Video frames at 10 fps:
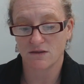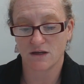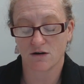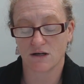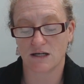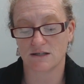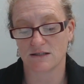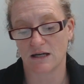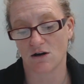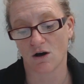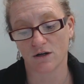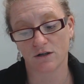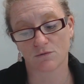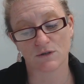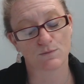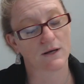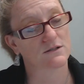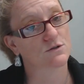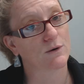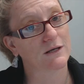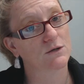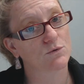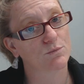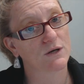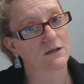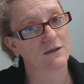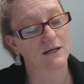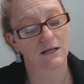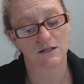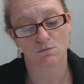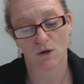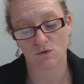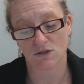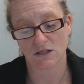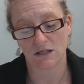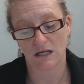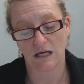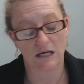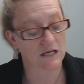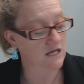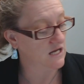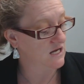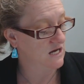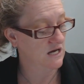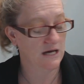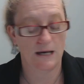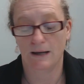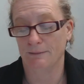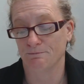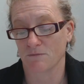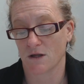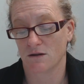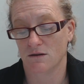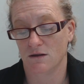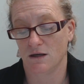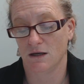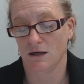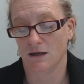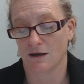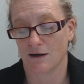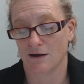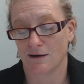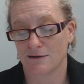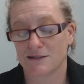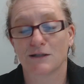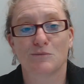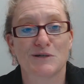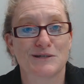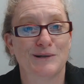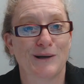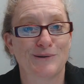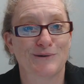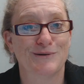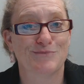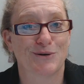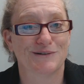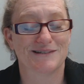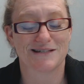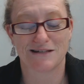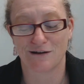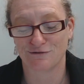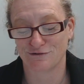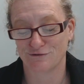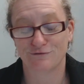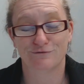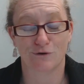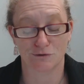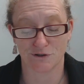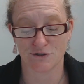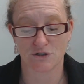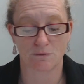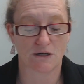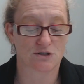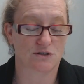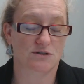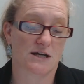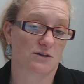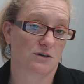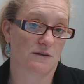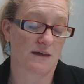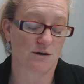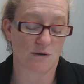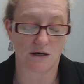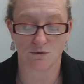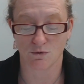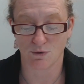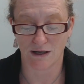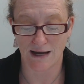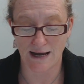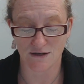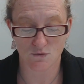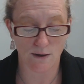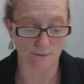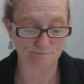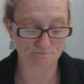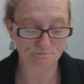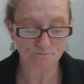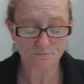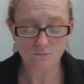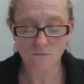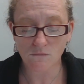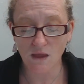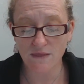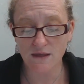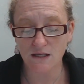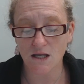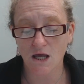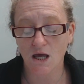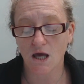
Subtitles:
There is an audio response grading rubric that is posted in the syllabus and other important stuff folder. So make sure you take a look at that grading rubric as well. And then